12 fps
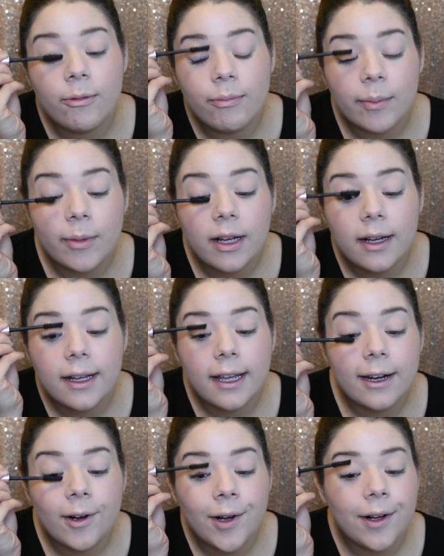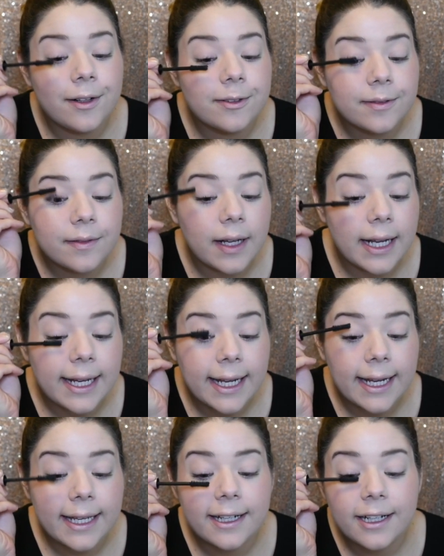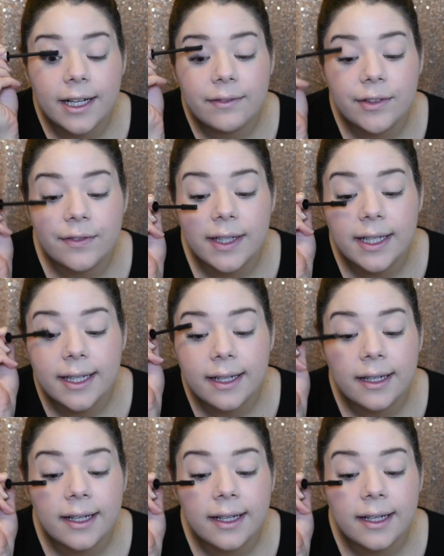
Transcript: my blog at all. I can't get enough of it.